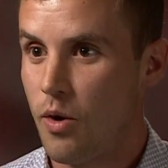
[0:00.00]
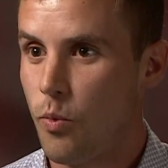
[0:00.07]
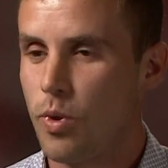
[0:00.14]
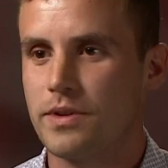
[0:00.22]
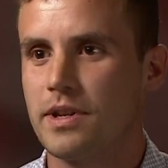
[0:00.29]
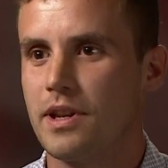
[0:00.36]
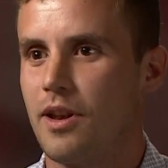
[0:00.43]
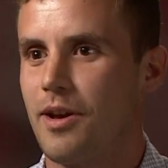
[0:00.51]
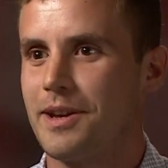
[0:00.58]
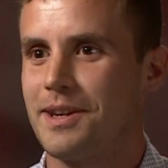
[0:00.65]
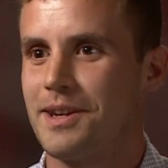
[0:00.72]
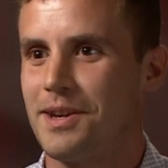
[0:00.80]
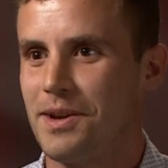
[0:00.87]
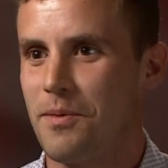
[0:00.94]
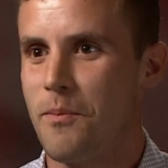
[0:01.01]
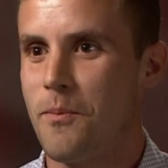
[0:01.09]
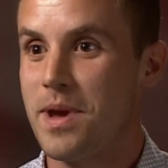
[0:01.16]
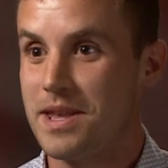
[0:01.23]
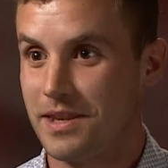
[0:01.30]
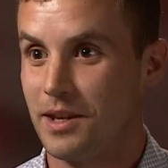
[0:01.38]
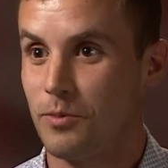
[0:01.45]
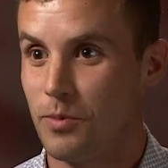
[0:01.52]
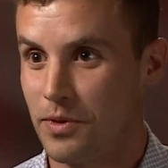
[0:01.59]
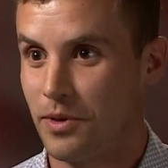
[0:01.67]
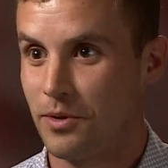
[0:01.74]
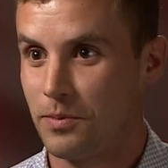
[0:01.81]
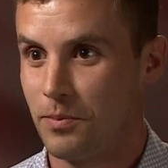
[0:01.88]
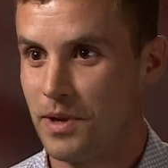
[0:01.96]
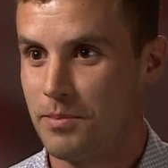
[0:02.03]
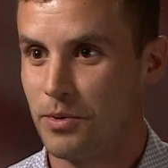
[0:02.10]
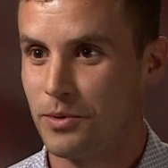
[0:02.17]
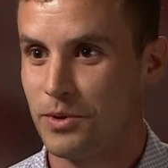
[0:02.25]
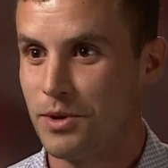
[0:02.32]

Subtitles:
what's it like meeting with those people?